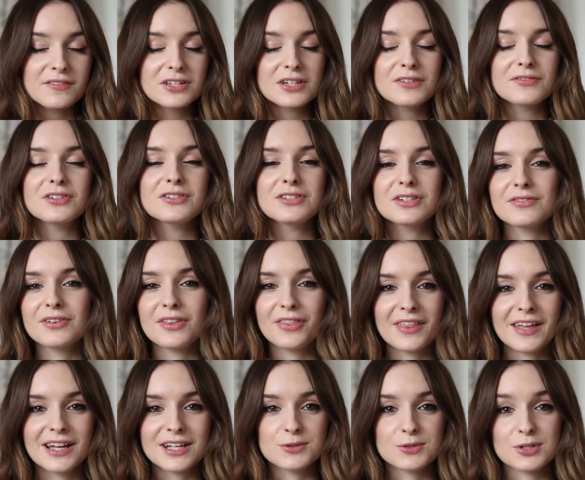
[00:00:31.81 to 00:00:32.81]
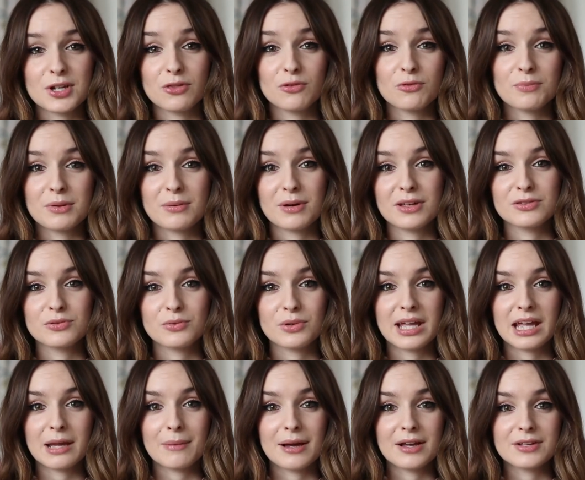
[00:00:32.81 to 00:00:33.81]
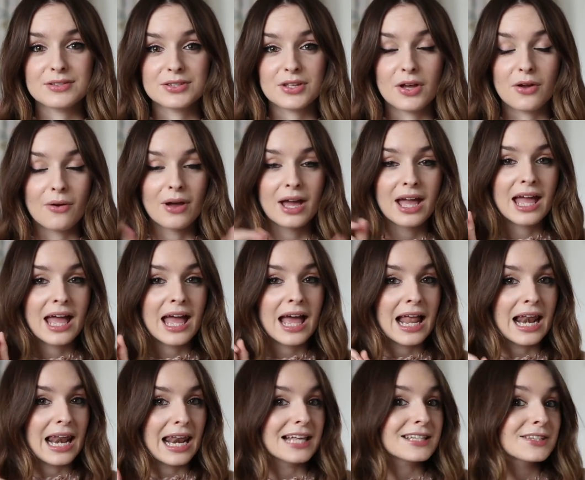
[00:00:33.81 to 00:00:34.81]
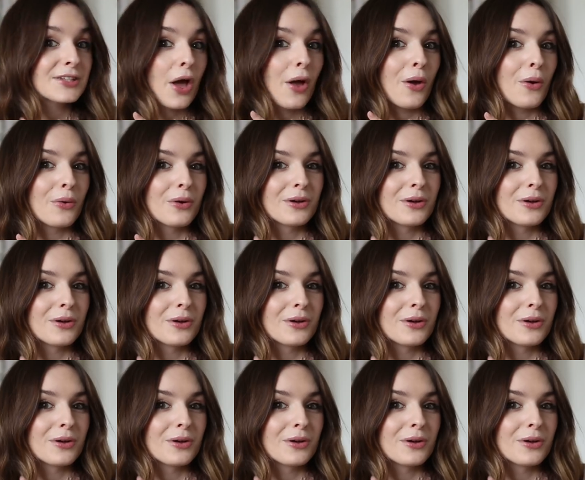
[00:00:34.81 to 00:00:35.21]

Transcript: I've done a few different things which I thought would be worth talking about, so let's go.